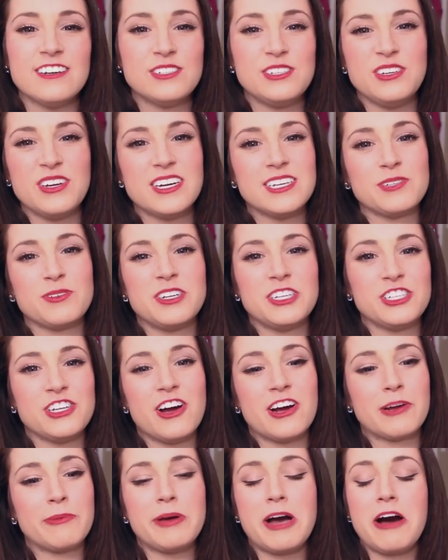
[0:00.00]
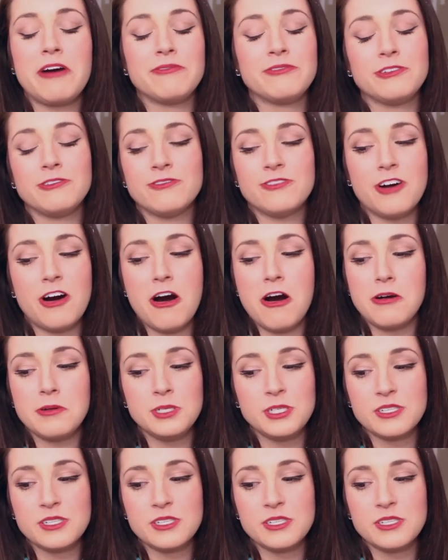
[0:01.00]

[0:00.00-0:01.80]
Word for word: else you guys want to talk about for fall.